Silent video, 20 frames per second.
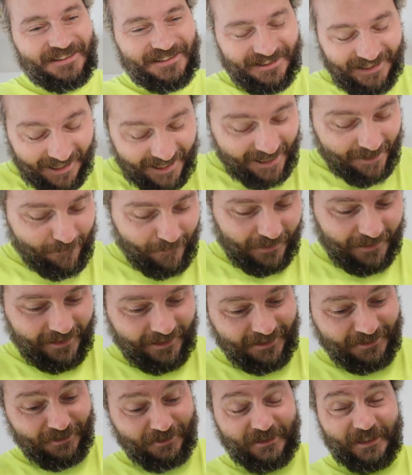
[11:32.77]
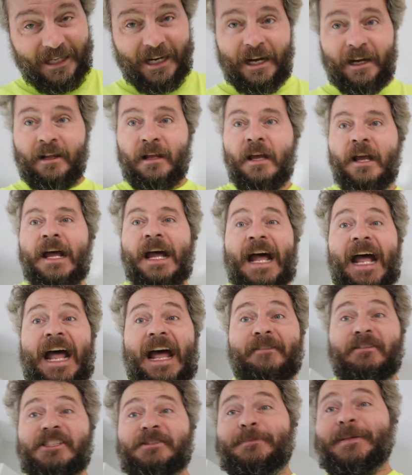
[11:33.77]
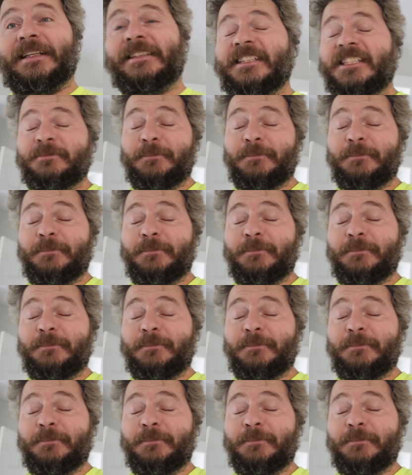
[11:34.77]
Damn, my knees are tired. I haven't spent